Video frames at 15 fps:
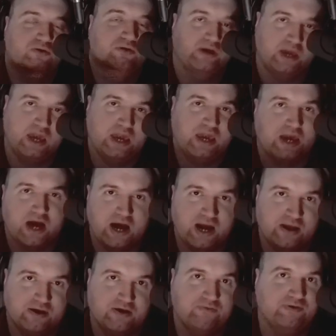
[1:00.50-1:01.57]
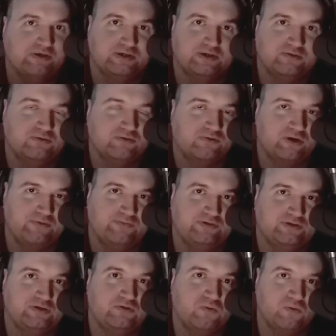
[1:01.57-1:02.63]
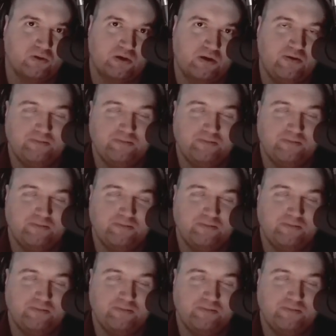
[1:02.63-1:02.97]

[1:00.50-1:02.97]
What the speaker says: AI in every single crevice and corner,